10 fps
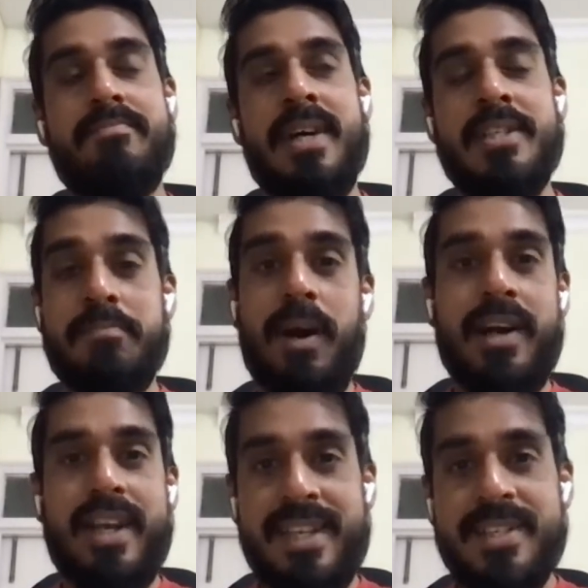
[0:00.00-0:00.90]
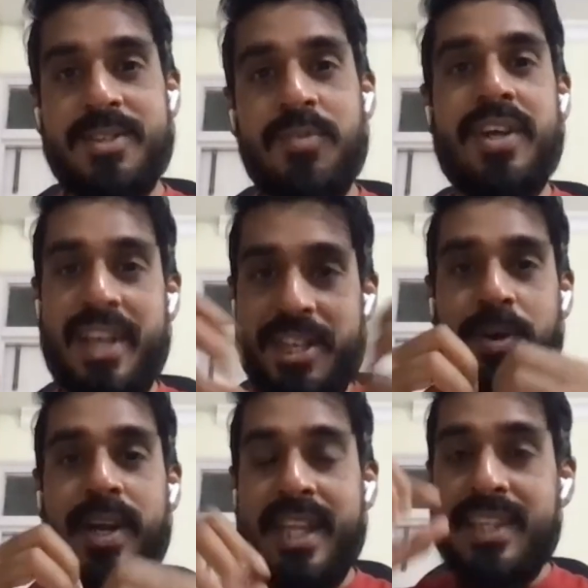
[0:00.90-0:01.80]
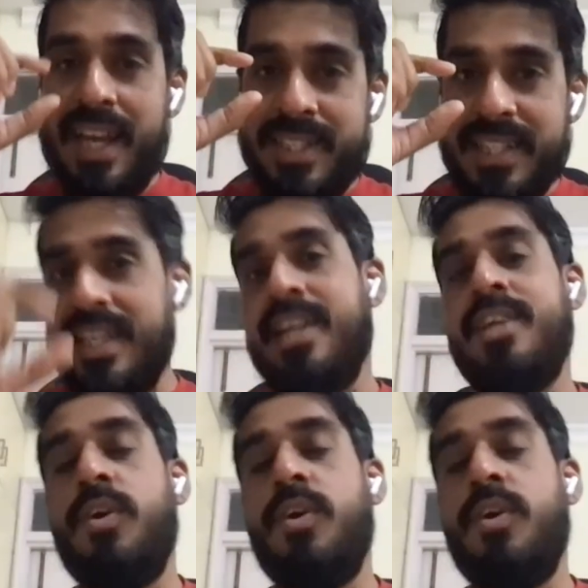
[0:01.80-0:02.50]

as parties. So where they are joining, that's exactly